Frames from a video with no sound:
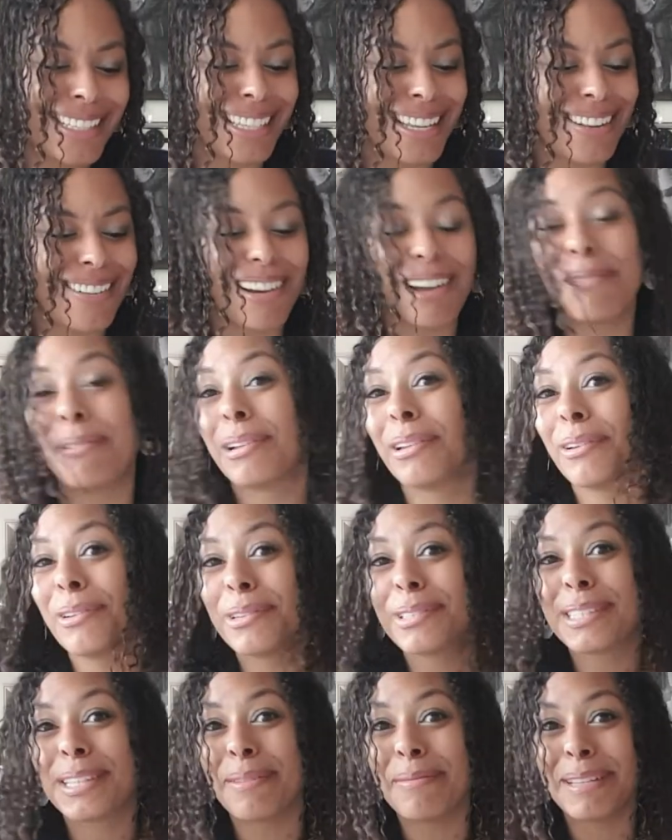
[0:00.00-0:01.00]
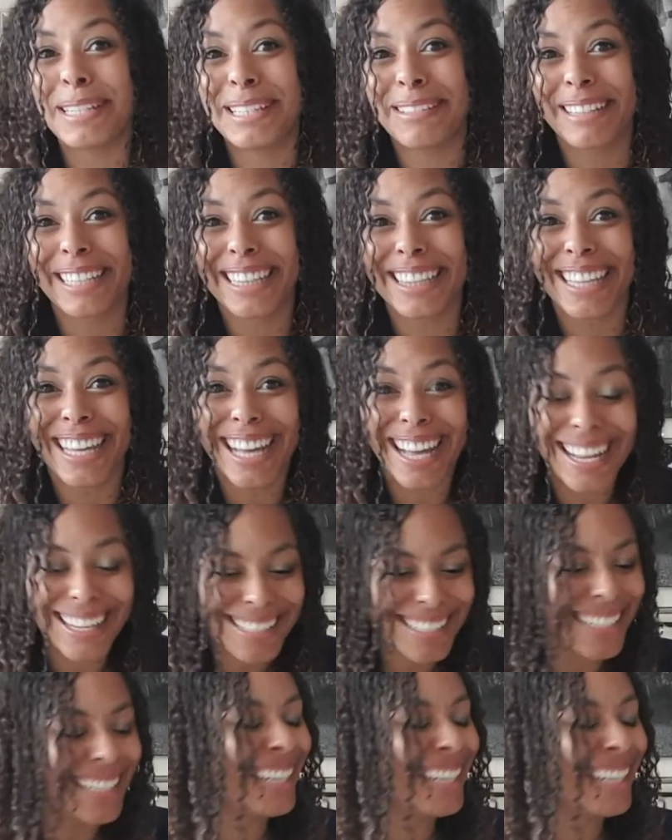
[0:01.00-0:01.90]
So I will also be doing that.